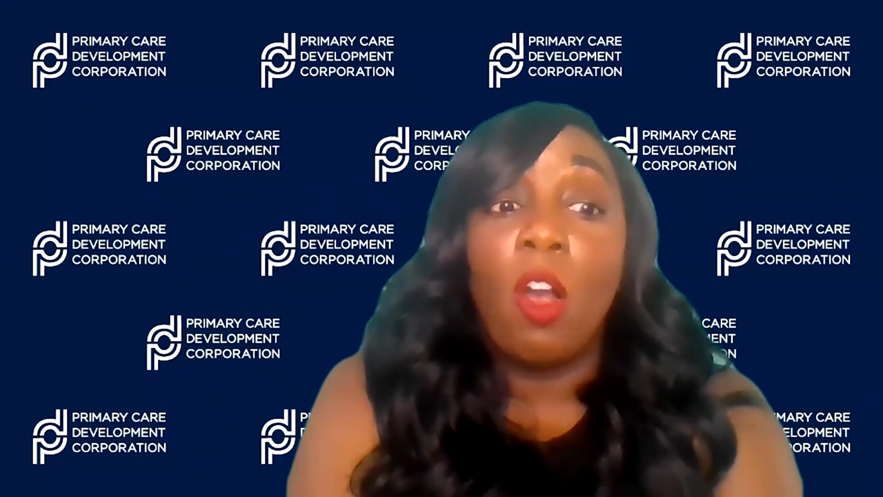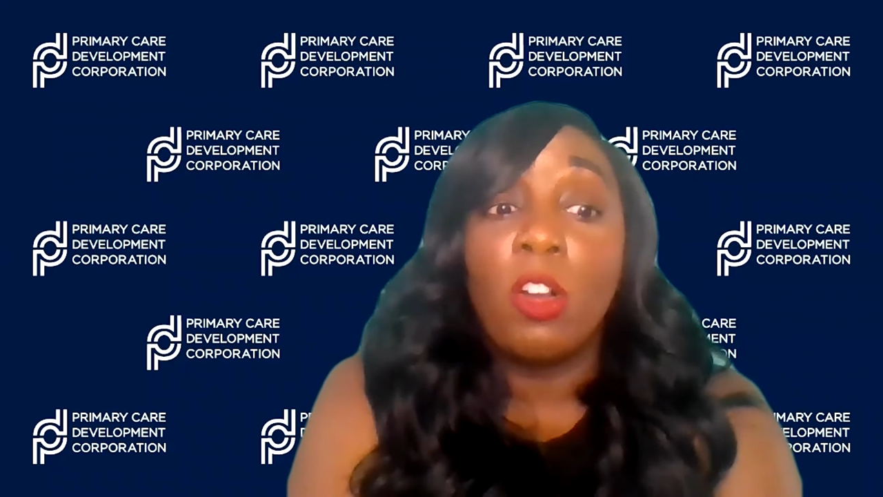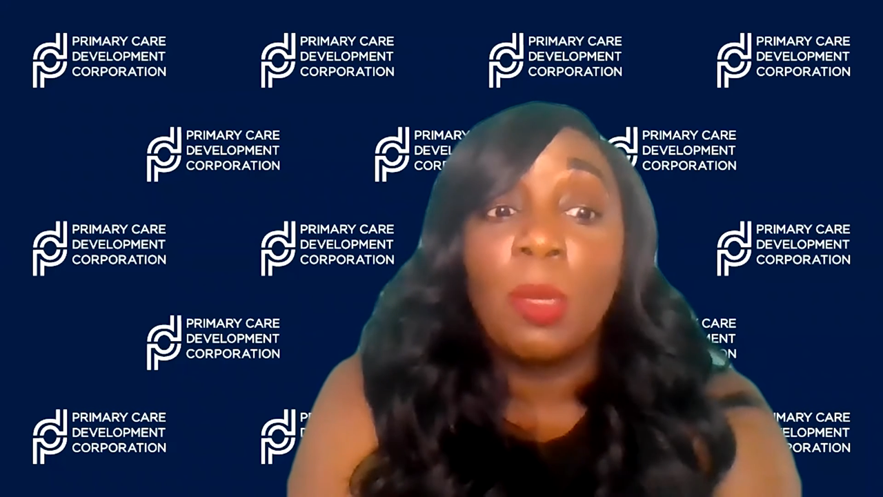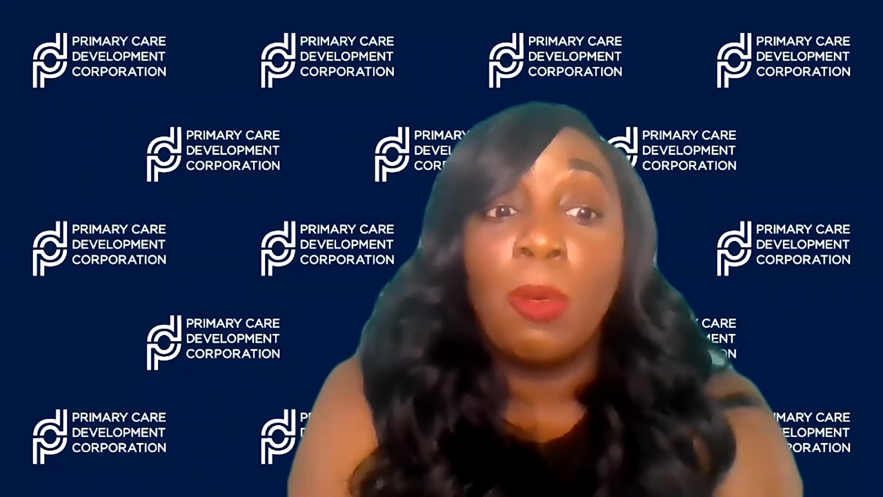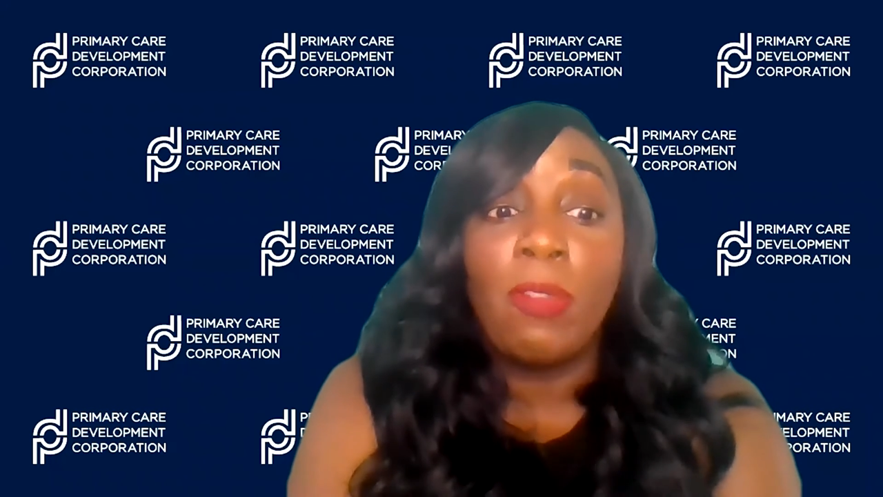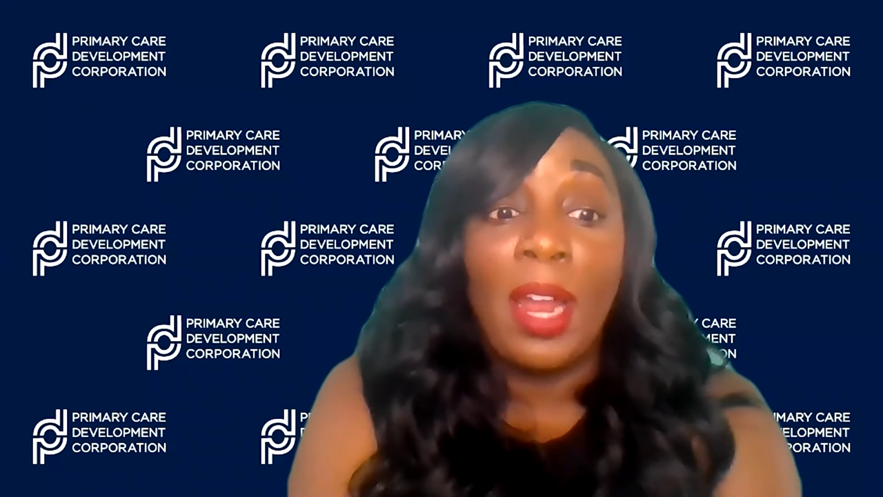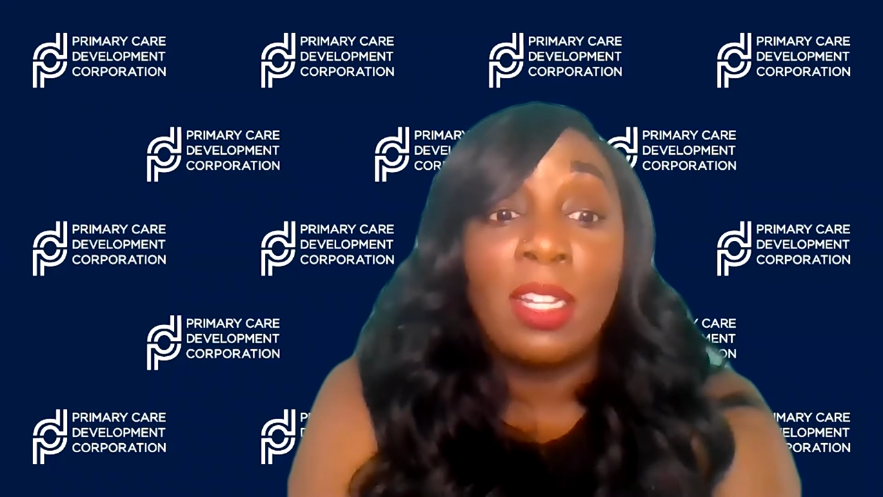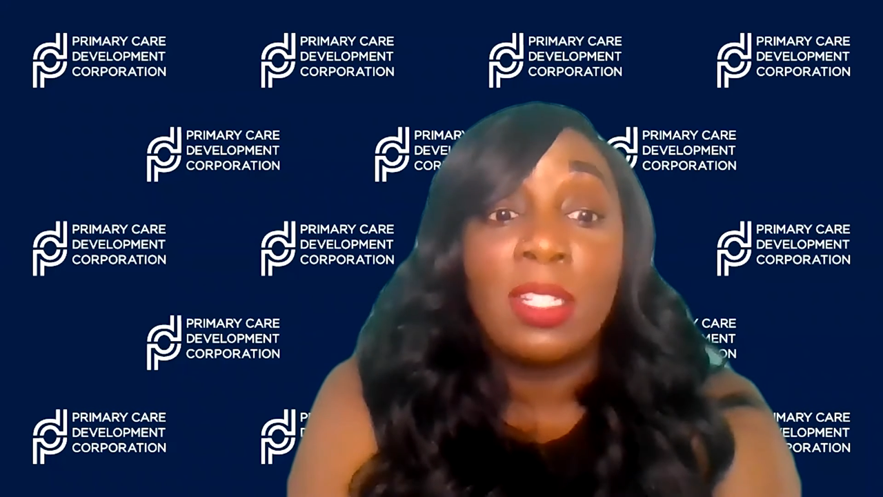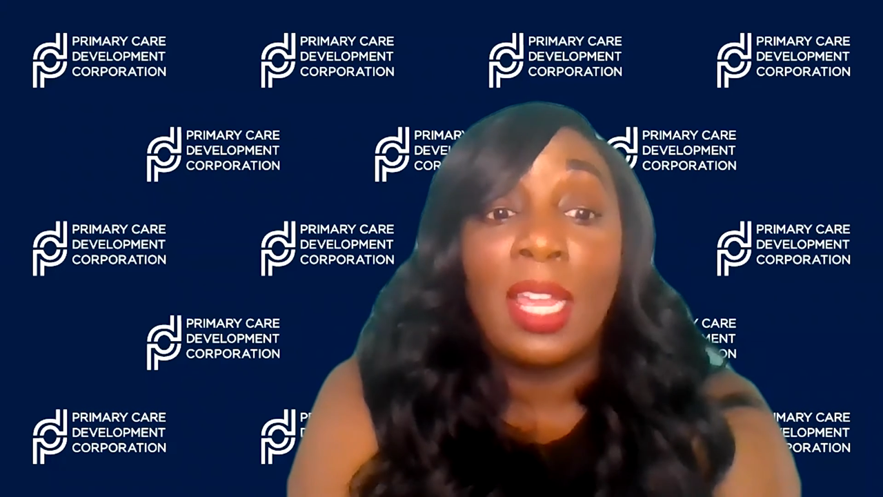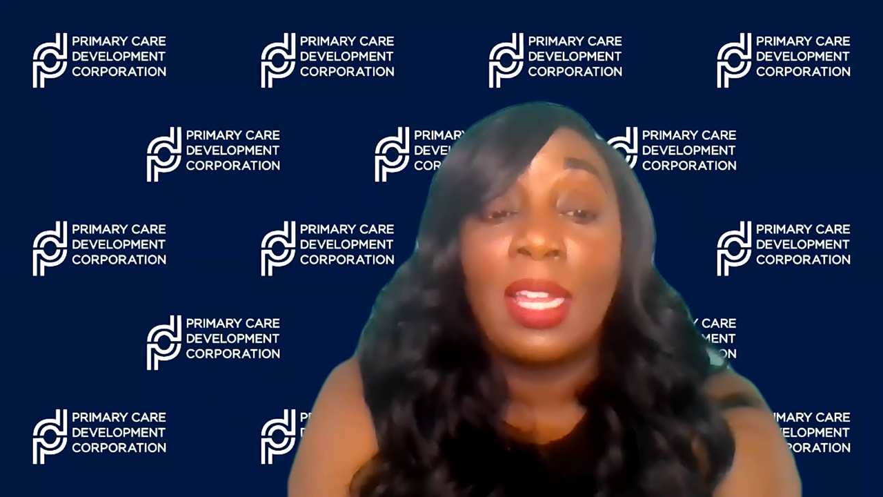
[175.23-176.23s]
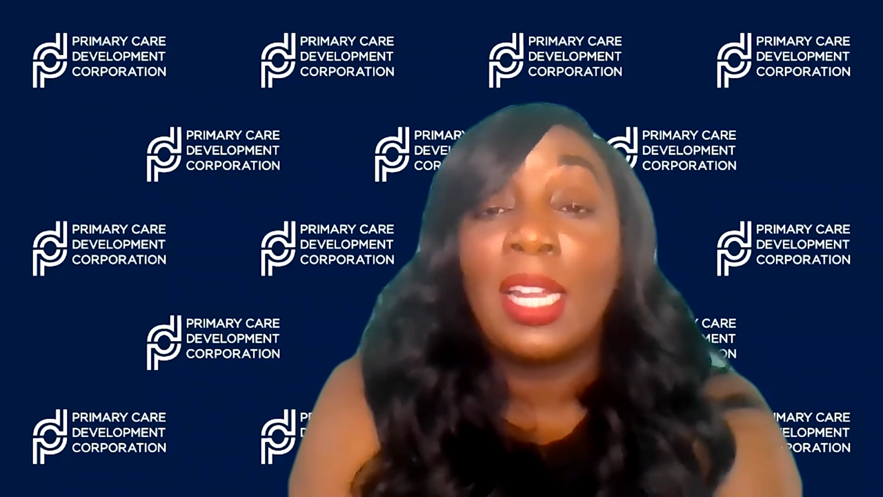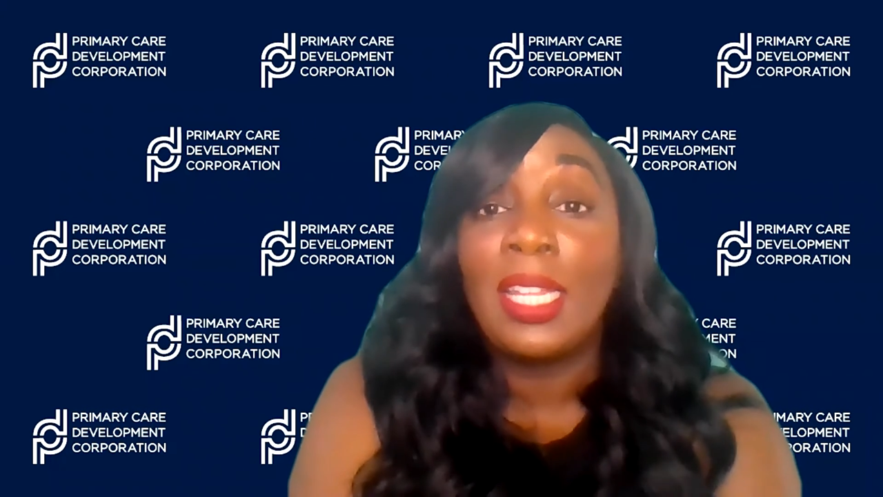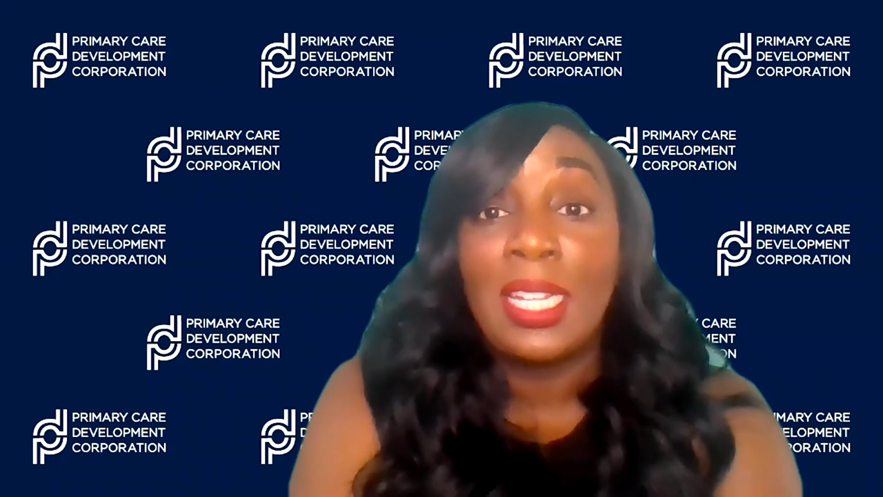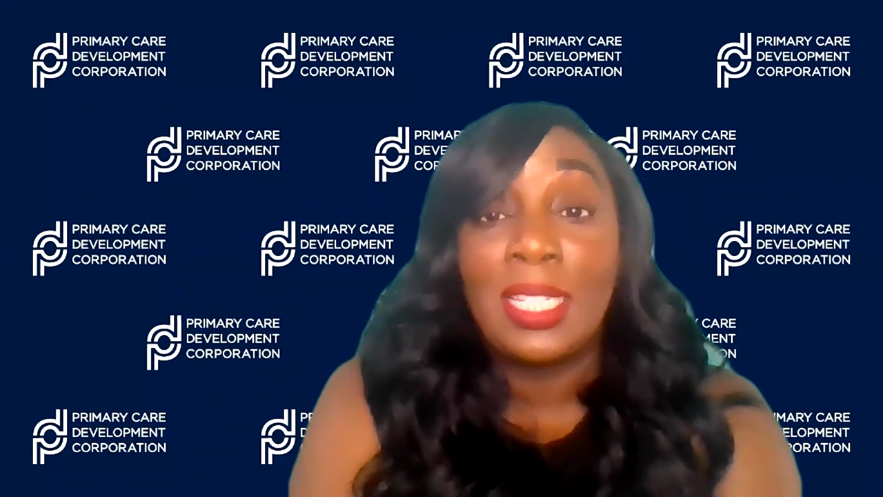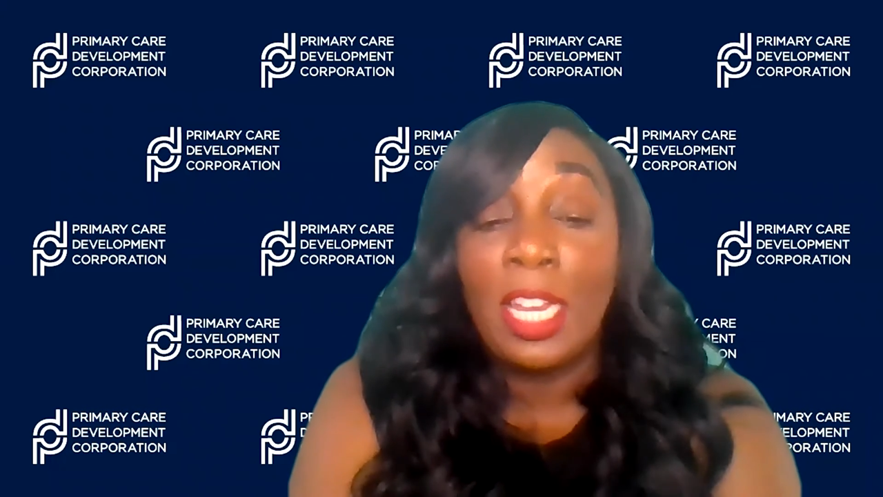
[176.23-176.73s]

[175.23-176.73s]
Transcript: Also, providers can collect